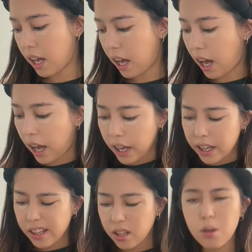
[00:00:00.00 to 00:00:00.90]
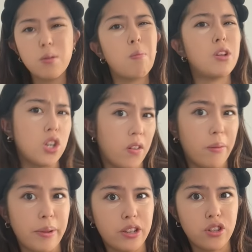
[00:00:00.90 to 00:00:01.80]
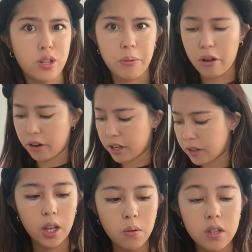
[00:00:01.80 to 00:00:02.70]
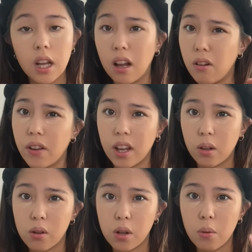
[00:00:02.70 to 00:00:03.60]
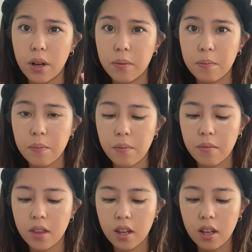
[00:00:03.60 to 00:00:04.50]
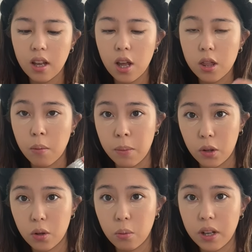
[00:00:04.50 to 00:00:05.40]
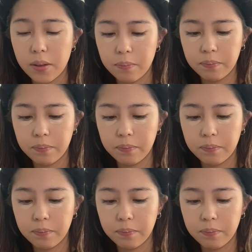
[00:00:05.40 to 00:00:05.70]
I use a bunch of different blushes, to be honest. I use the e.l.f. Halo Glow one, the Milk one,